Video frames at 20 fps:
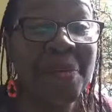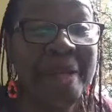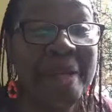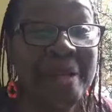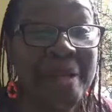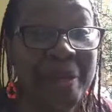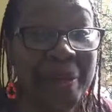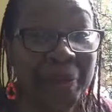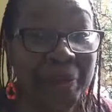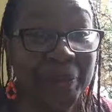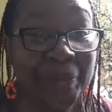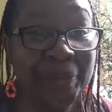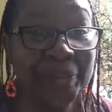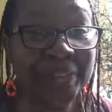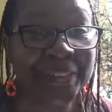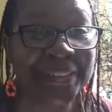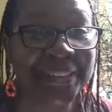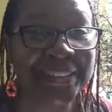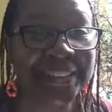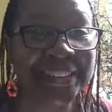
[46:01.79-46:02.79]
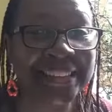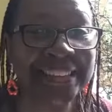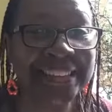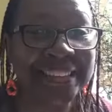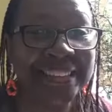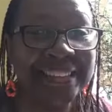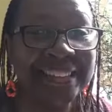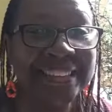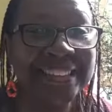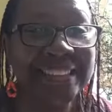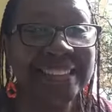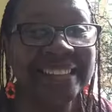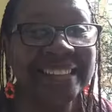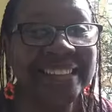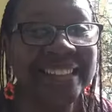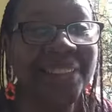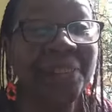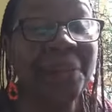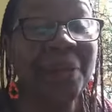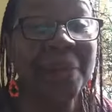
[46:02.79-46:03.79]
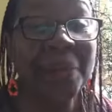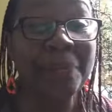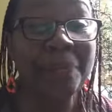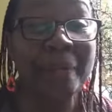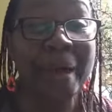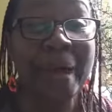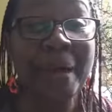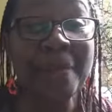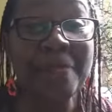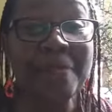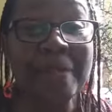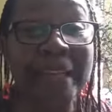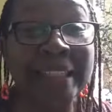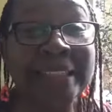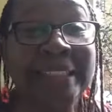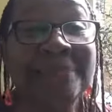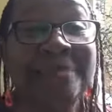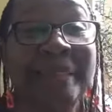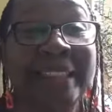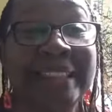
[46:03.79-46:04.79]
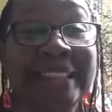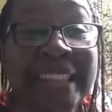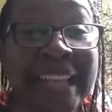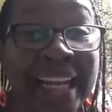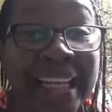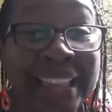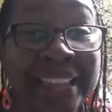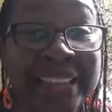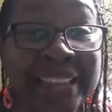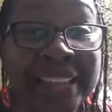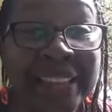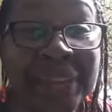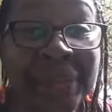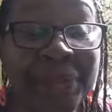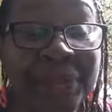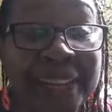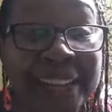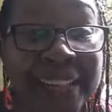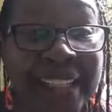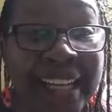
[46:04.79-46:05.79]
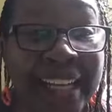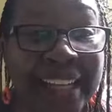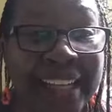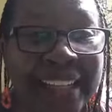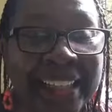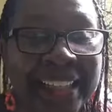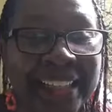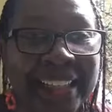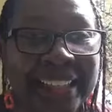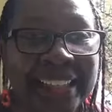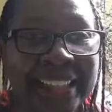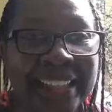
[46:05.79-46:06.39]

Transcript: we know what a biomass mentality looks like.